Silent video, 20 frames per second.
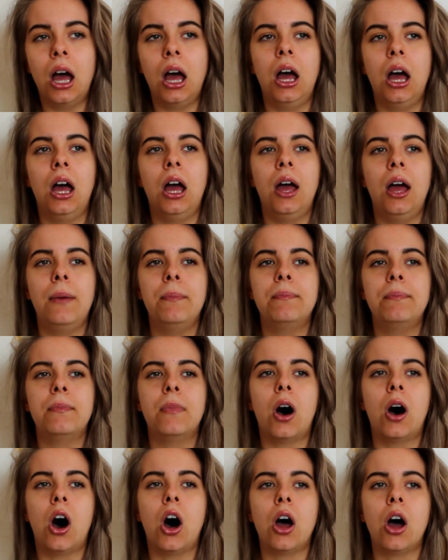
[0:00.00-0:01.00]

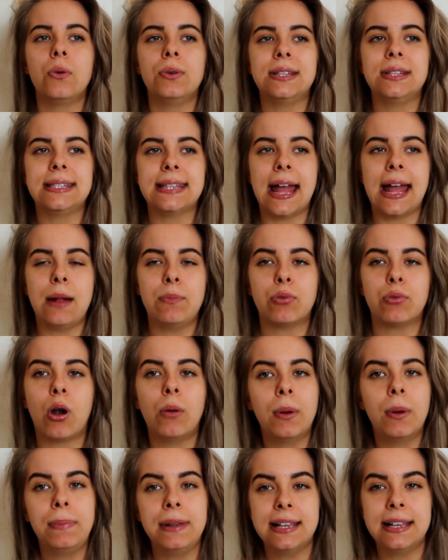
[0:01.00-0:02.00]
I would say
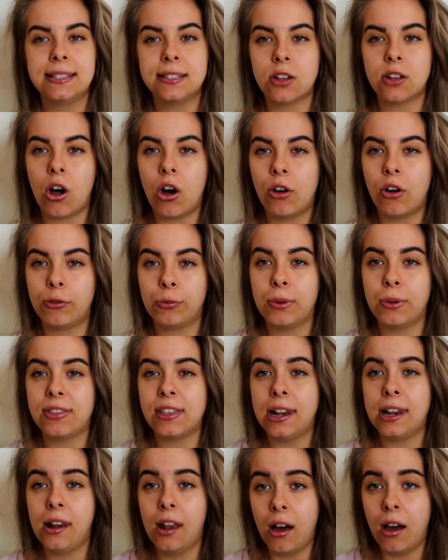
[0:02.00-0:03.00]
probably start off with
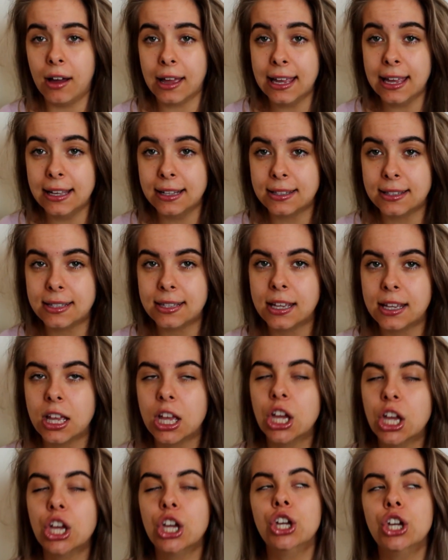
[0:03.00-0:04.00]
a light,
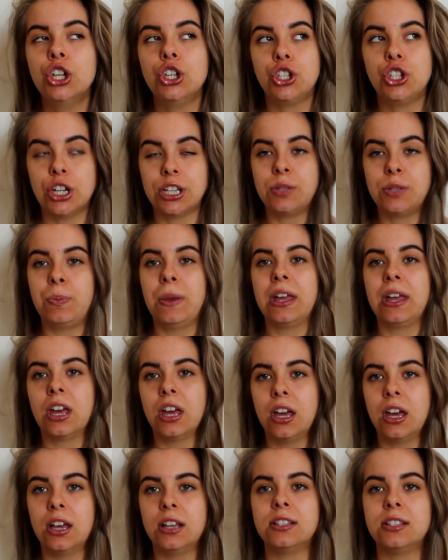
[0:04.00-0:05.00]
just
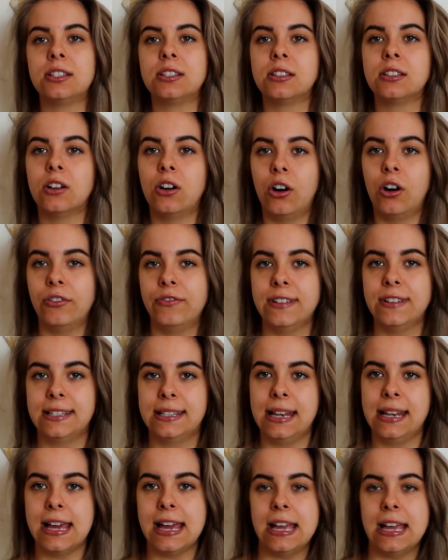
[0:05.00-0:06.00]
because
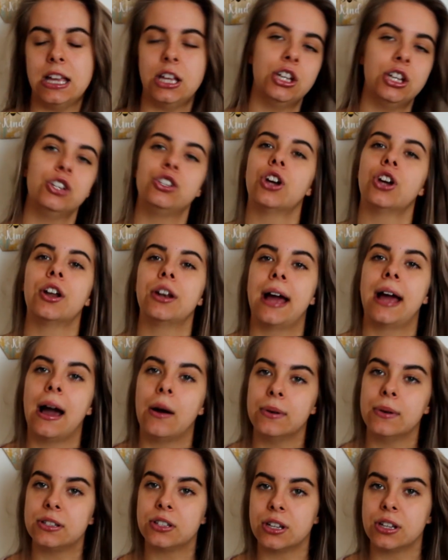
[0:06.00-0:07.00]
obviously you don't know
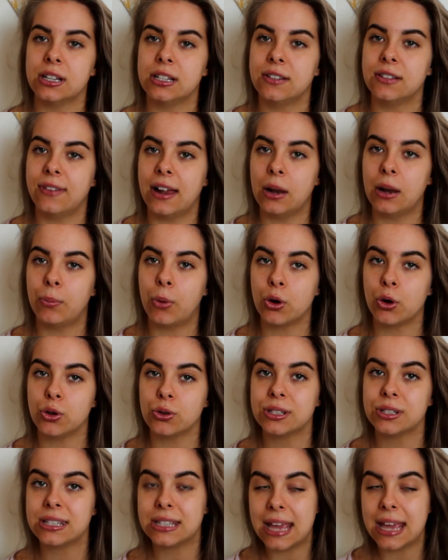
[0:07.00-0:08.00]
how it's going to develop on your
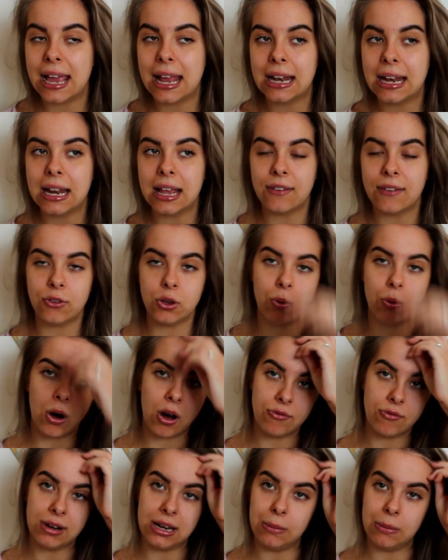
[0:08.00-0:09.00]
skin. If you
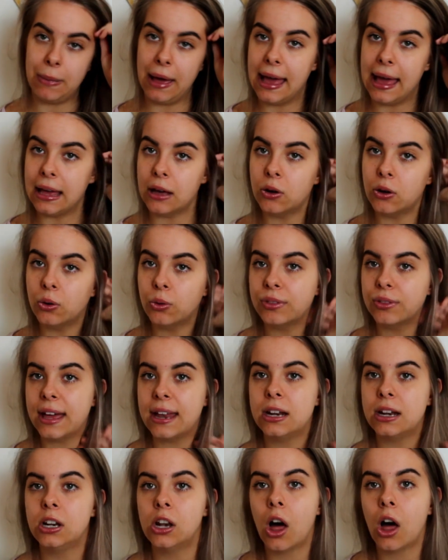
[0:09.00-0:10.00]
are really pale,
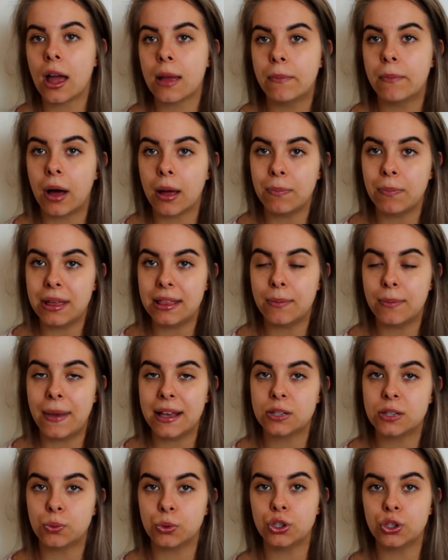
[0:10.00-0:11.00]
then light might be the
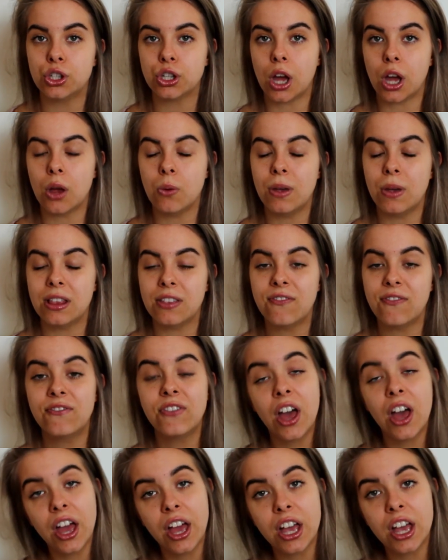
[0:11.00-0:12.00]
best one to go with
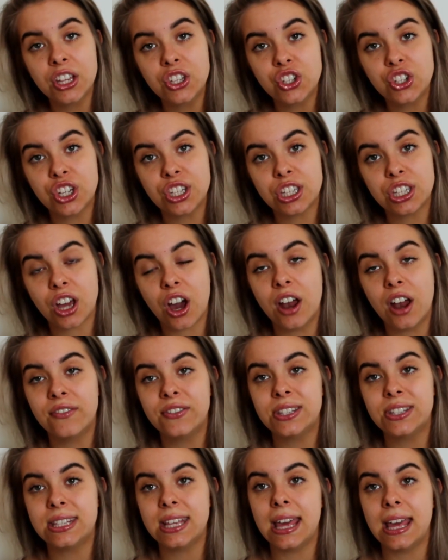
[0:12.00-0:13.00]
first, just to kind of
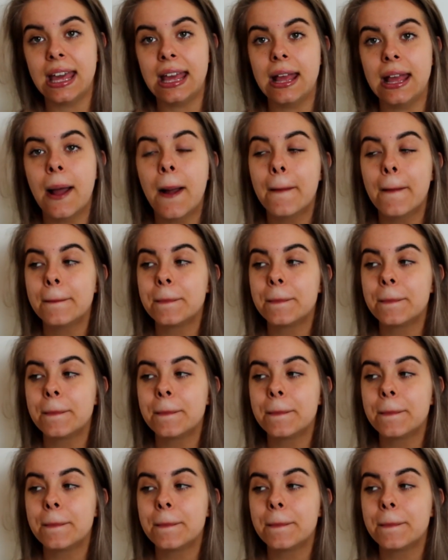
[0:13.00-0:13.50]
see